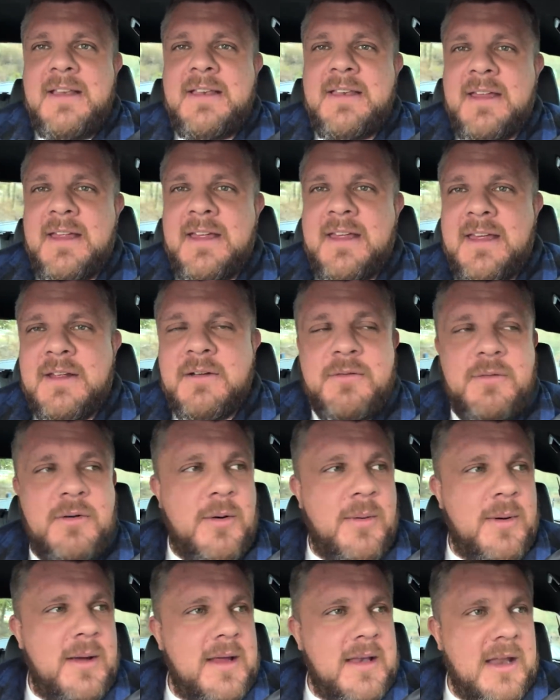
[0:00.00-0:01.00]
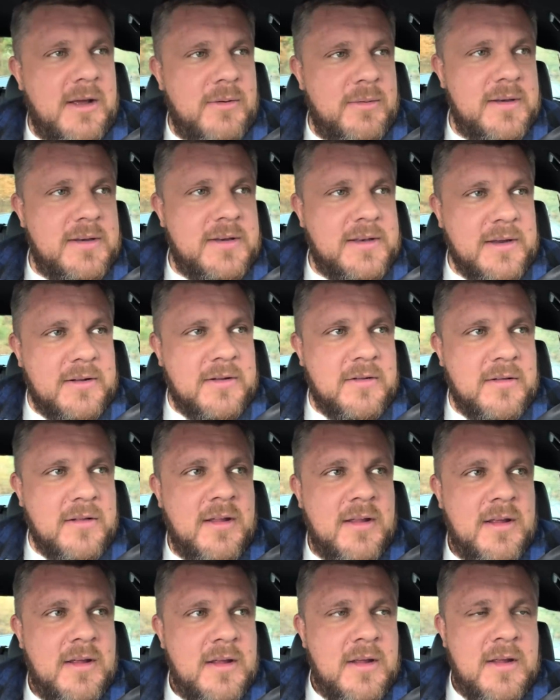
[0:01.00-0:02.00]
to go away now until
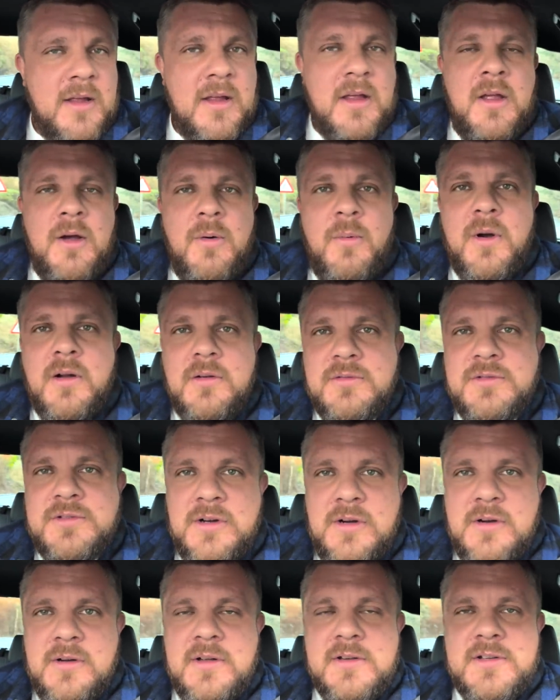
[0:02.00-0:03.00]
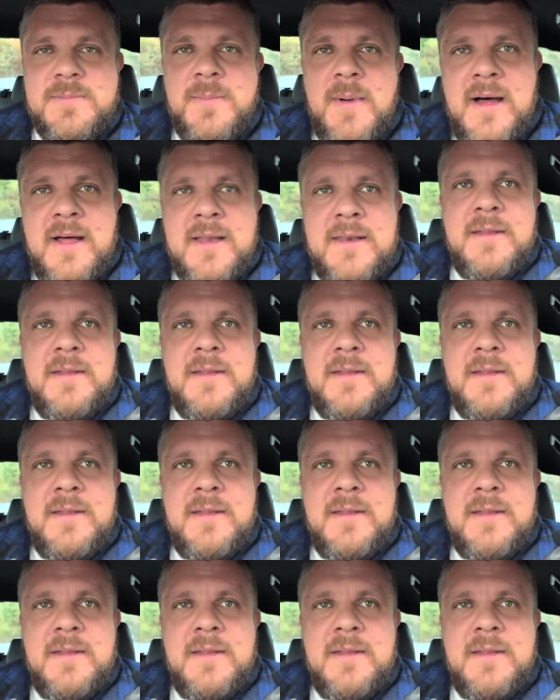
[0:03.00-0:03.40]
World's Strongest Man.